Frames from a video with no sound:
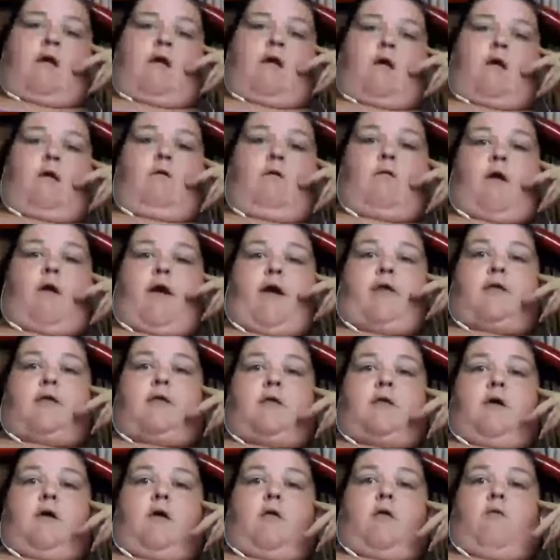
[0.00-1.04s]
Alright,
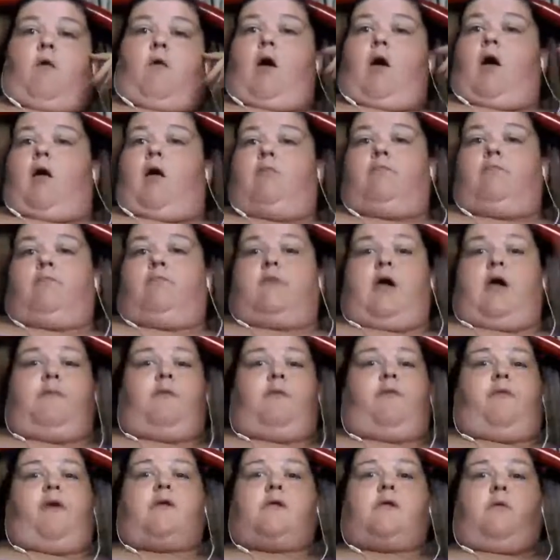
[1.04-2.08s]
so a
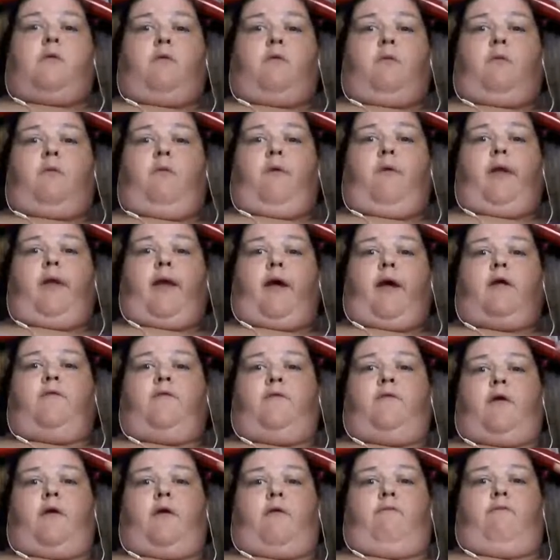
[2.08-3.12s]
couple things I want to point out.
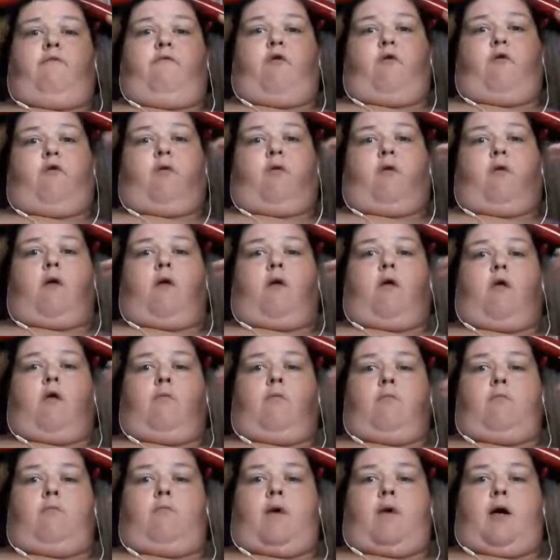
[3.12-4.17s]
If you're
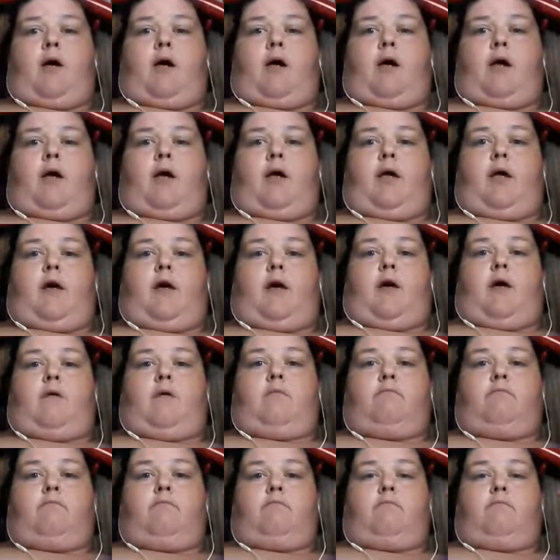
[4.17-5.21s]
on my
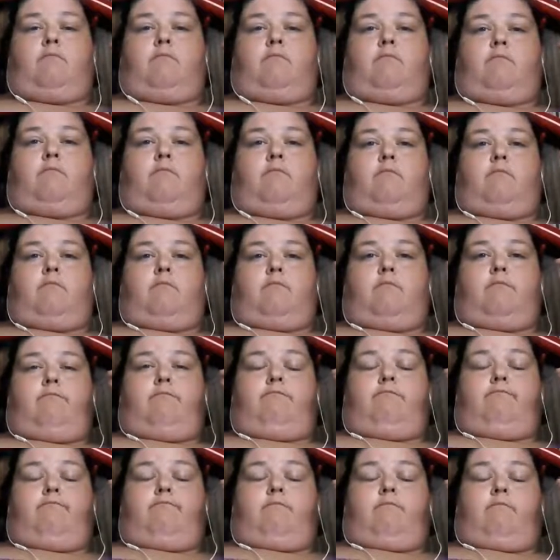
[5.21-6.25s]

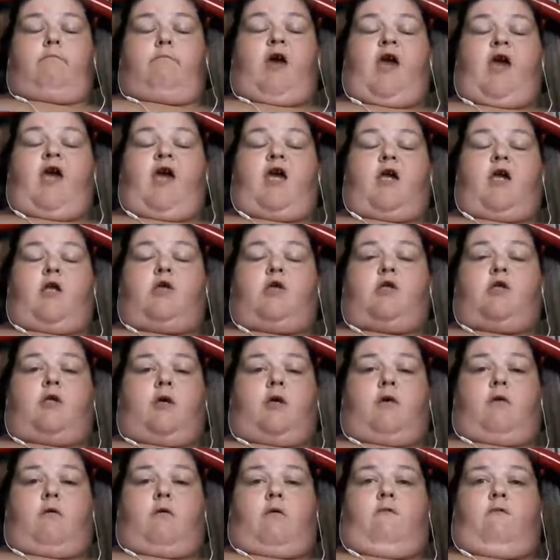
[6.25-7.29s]
page
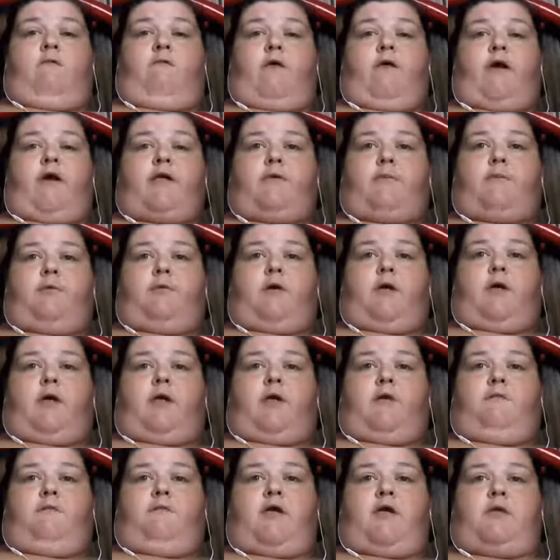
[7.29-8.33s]
there on Facebook,
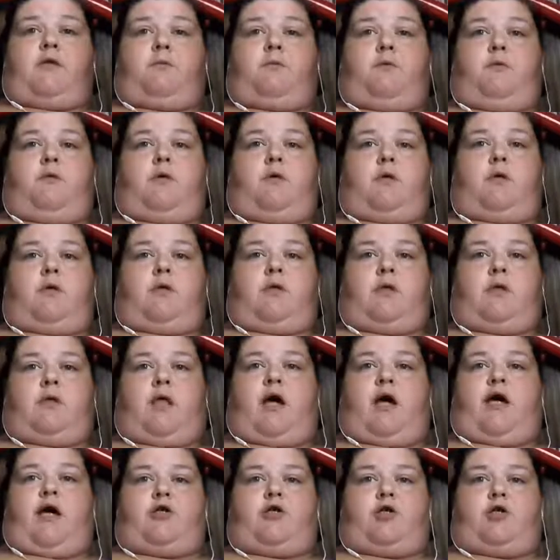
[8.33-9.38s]
it's
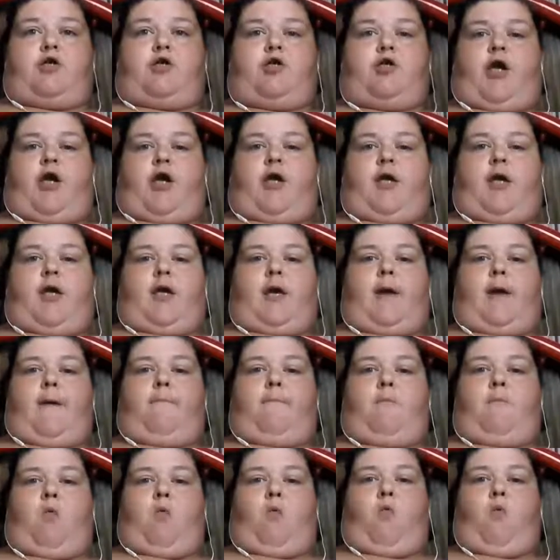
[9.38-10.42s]

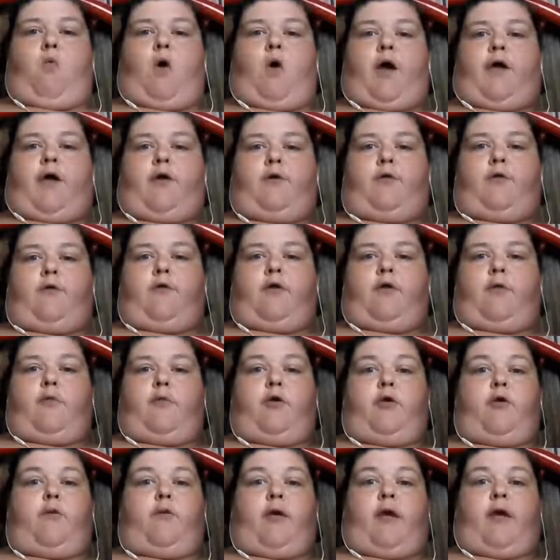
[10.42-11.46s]
Facebook.com/JM Weiner,
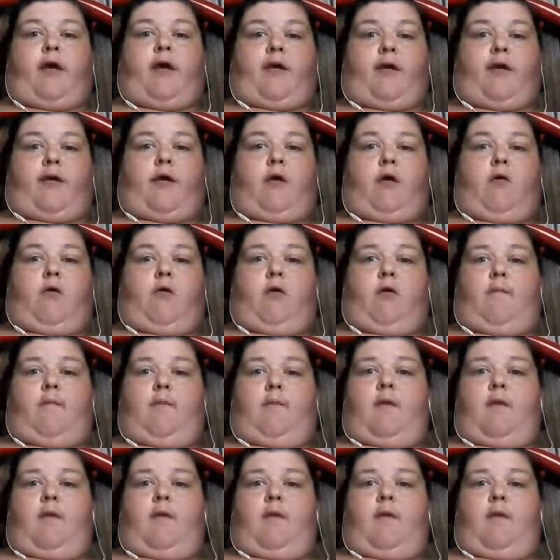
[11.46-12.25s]
Weiner.